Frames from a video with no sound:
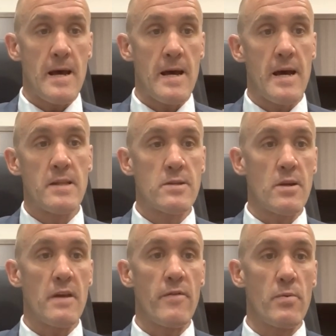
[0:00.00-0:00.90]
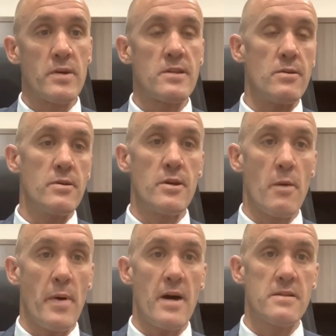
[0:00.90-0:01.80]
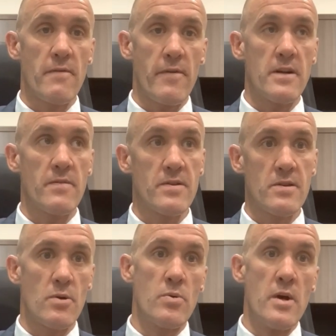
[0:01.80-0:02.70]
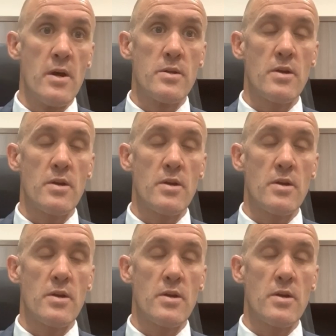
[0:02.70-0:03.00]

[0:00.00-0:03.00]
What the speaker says: And certainly if you wish to, you can go past the front of the school,